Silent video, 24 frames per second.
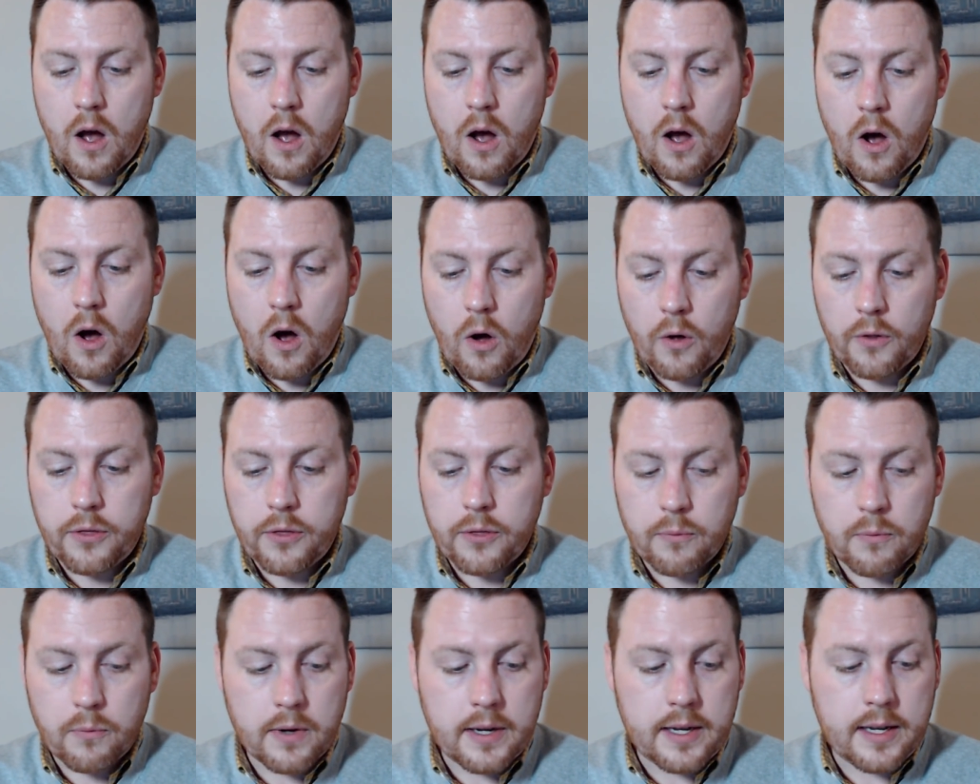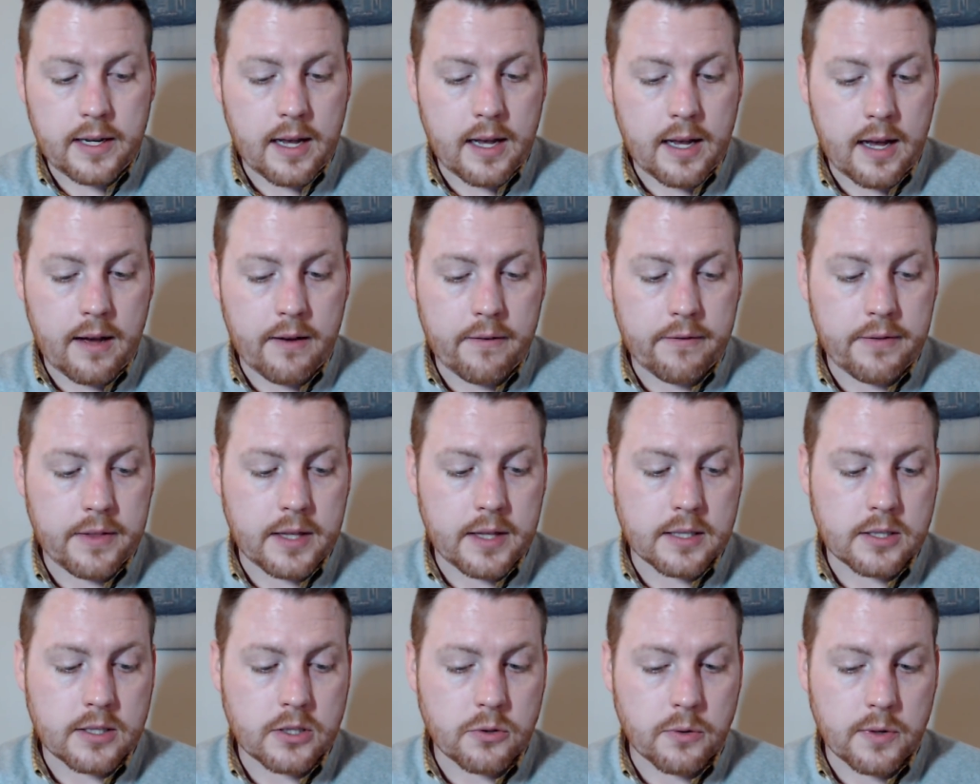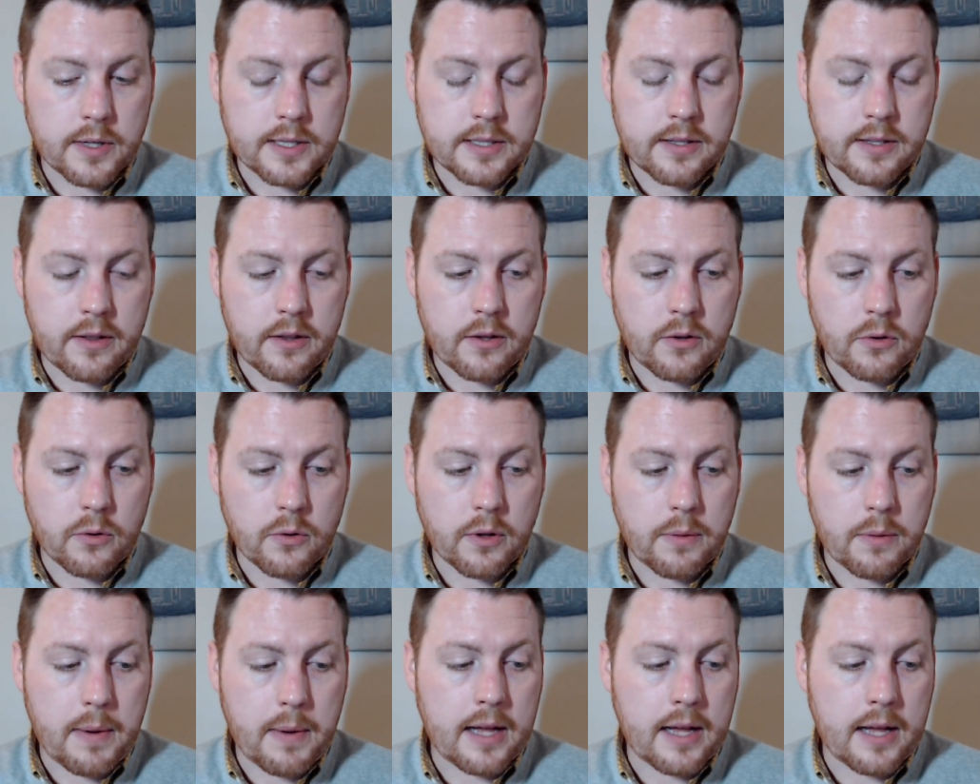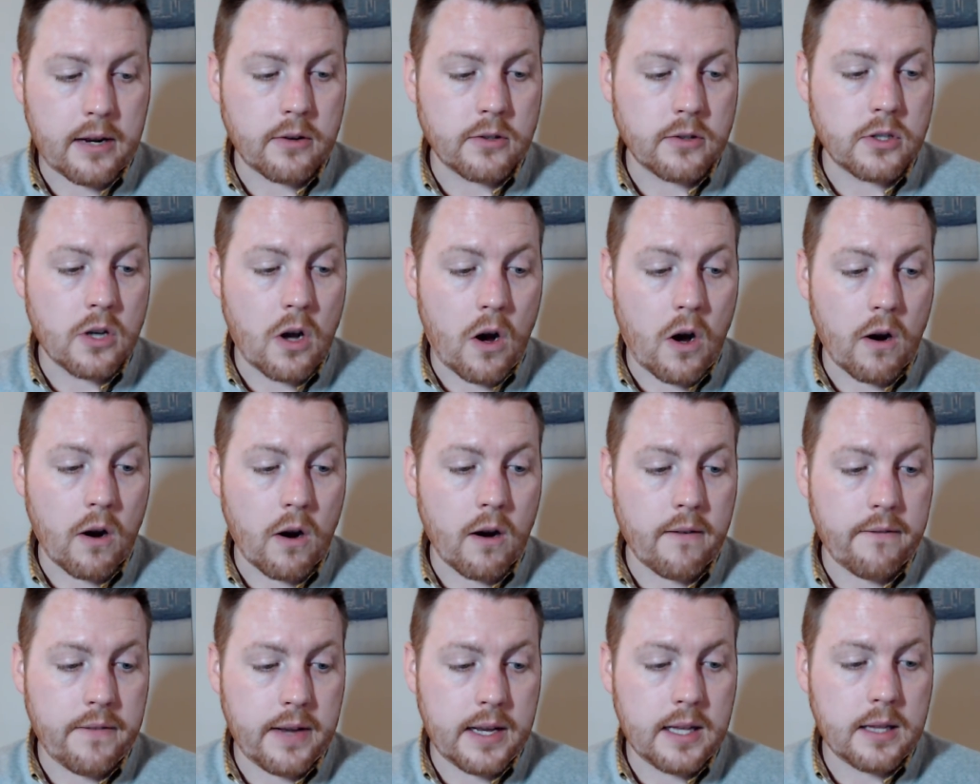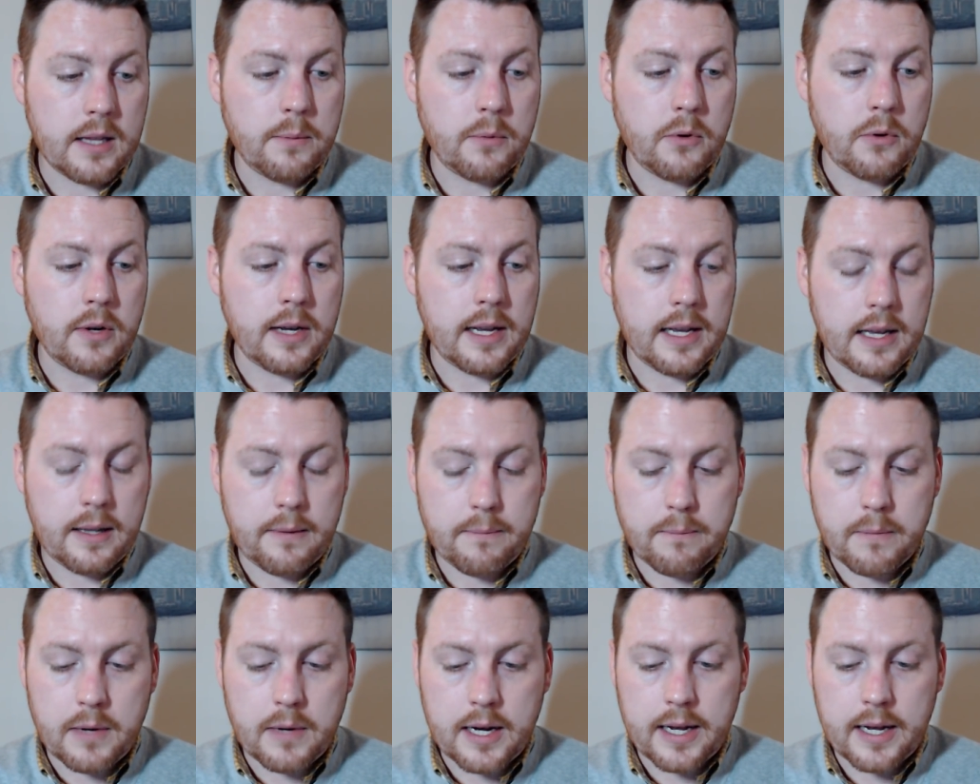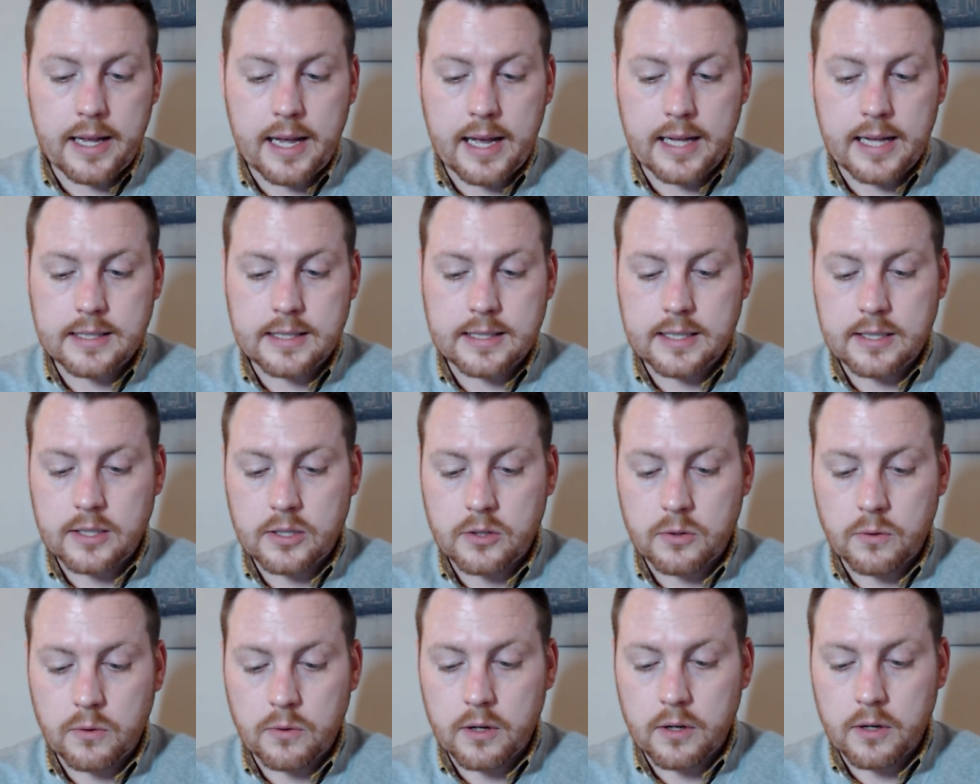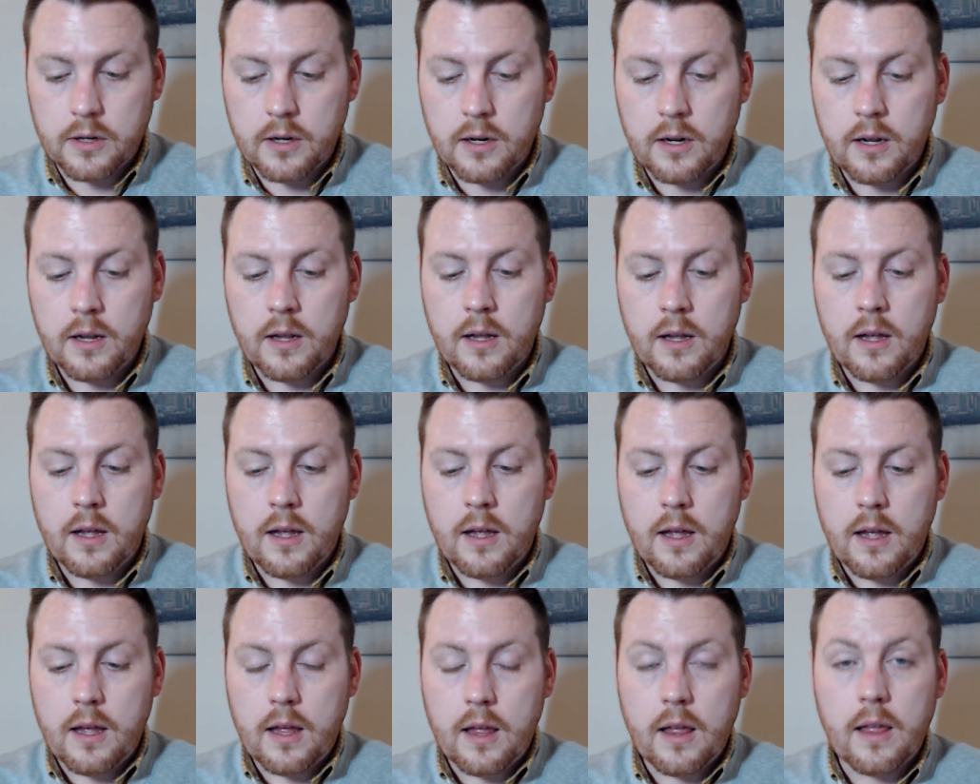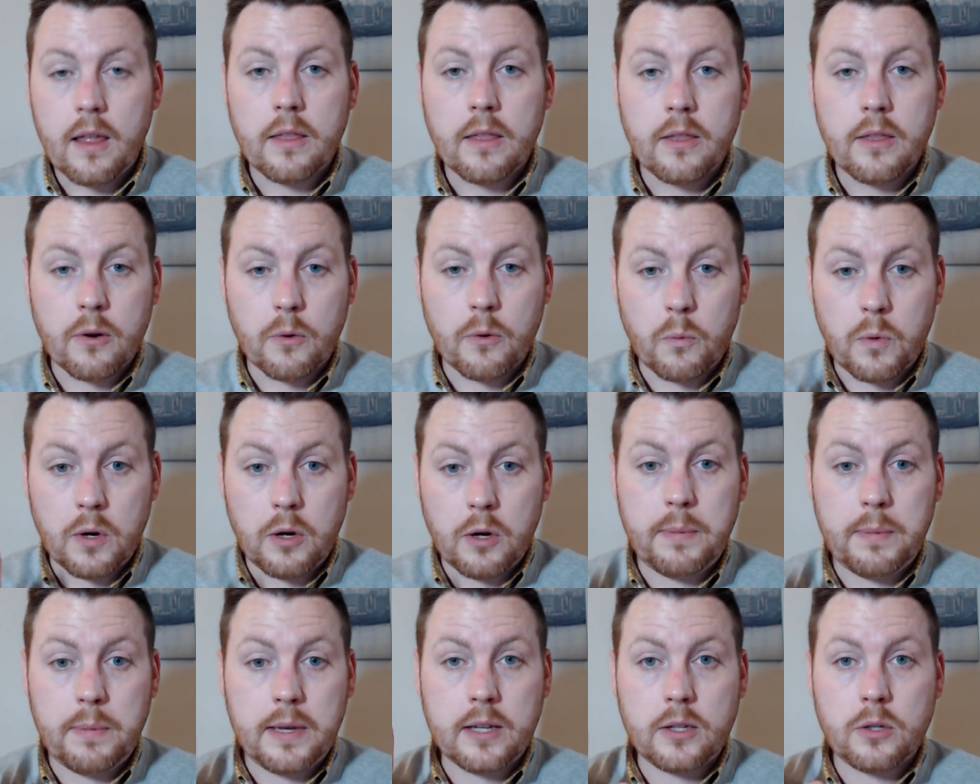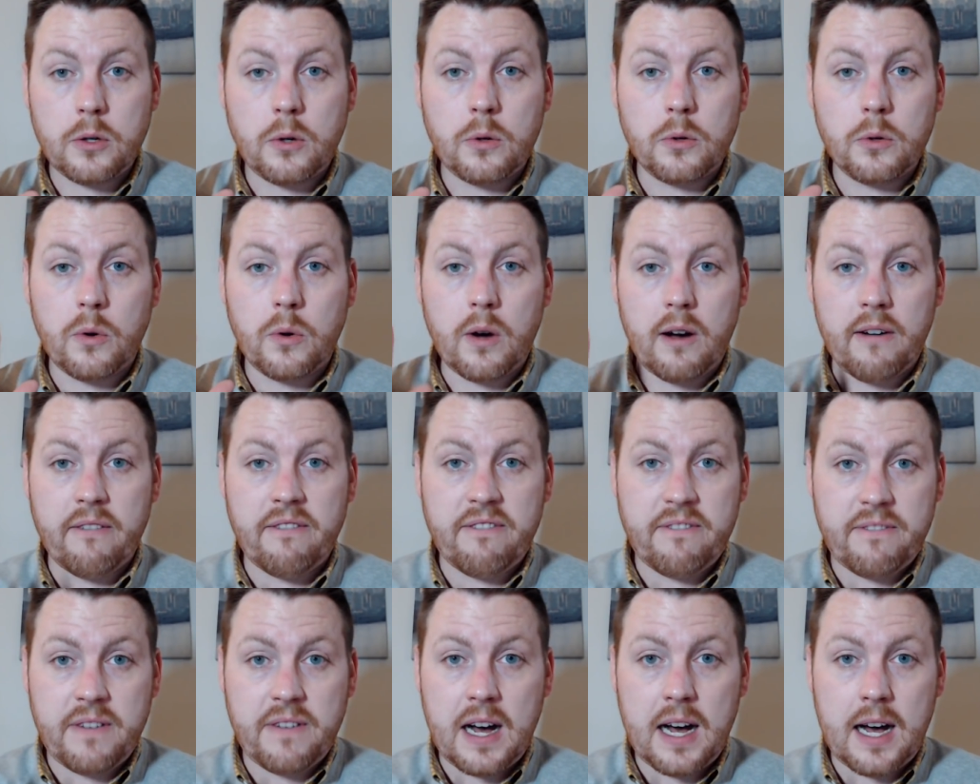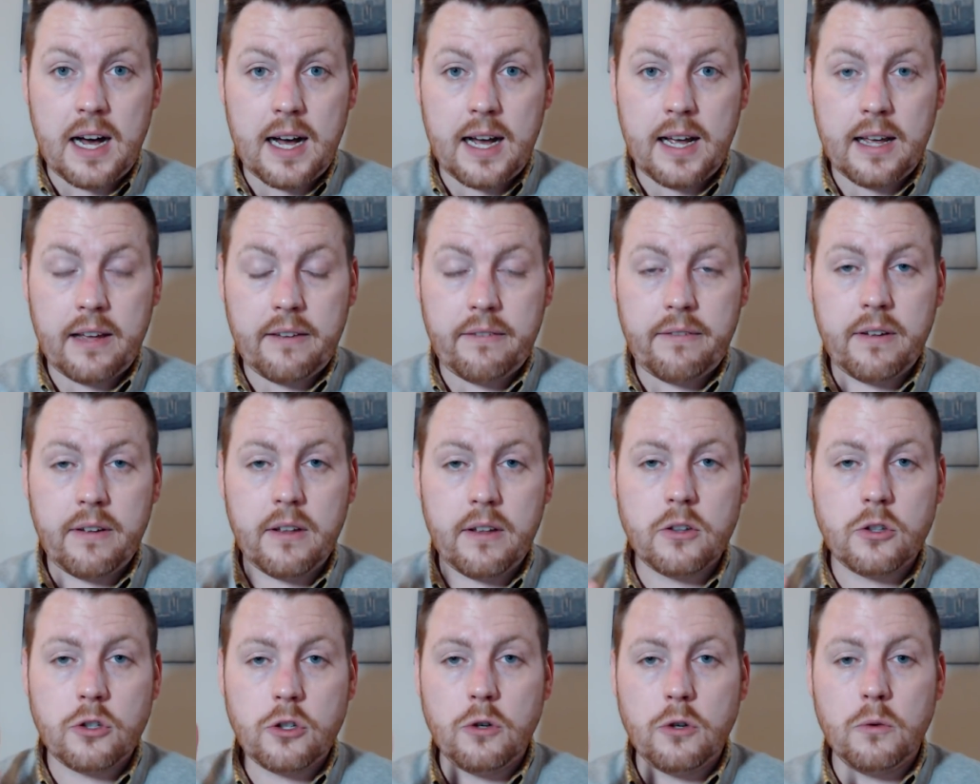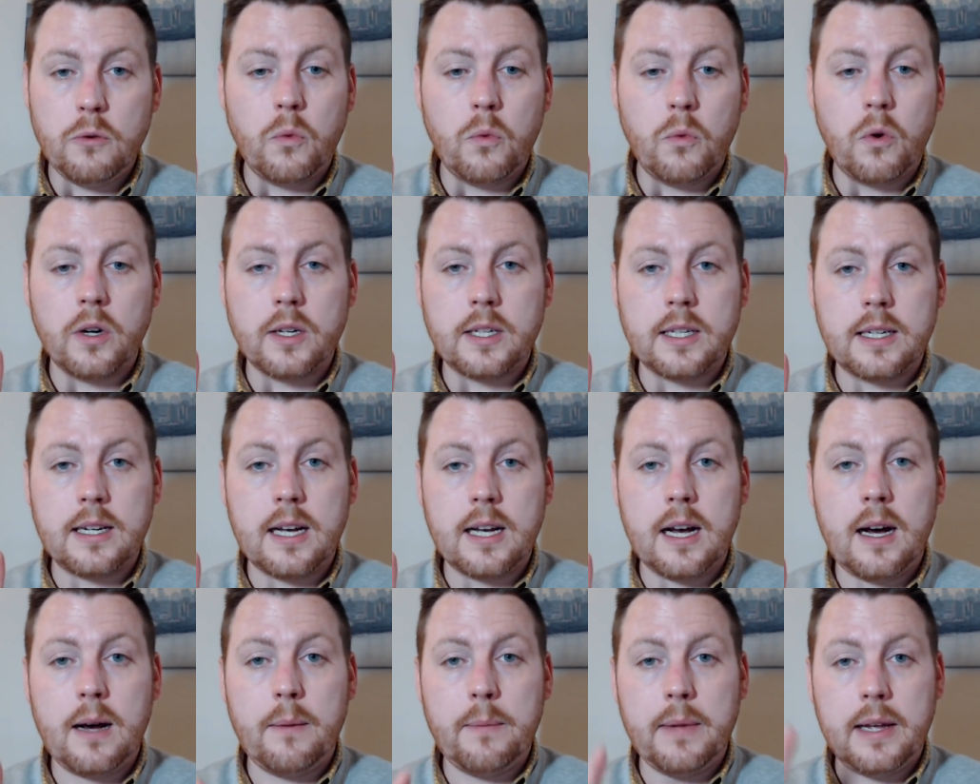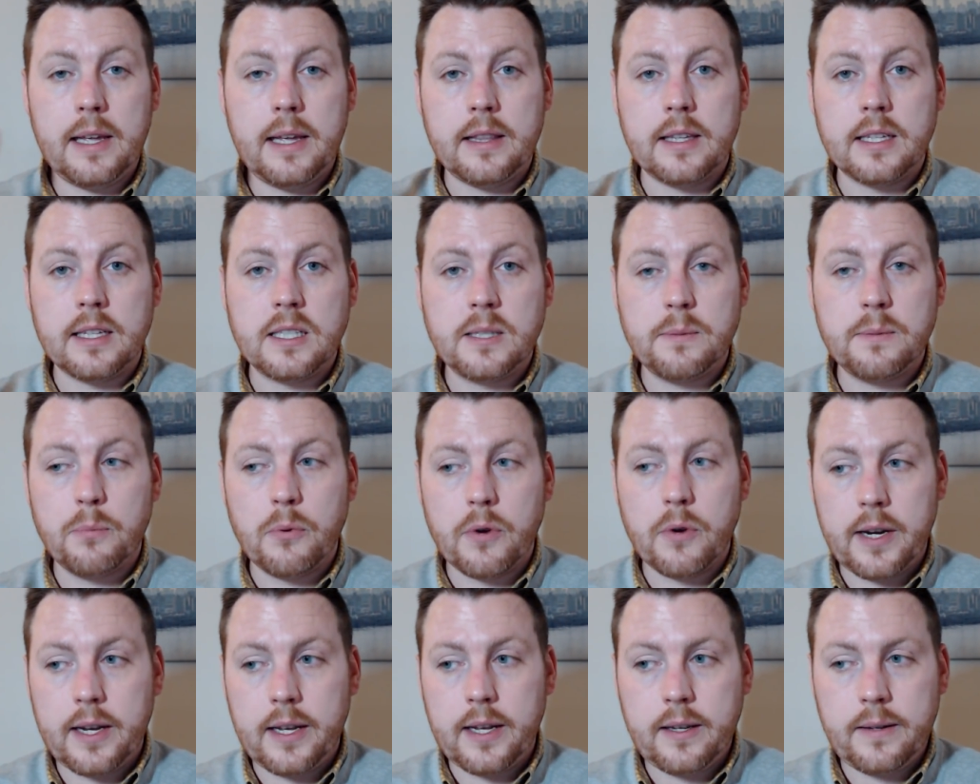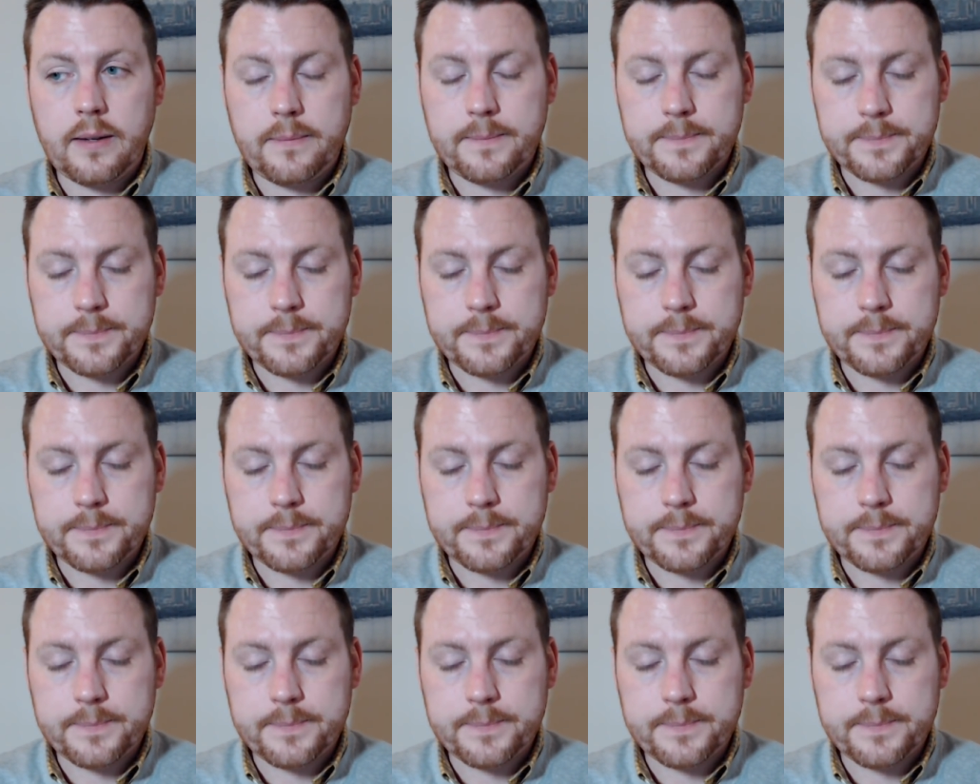All 3 of the Stories of the North patterns are available in my Etsy store. There will be a total of 5, 2 more to come in the spring.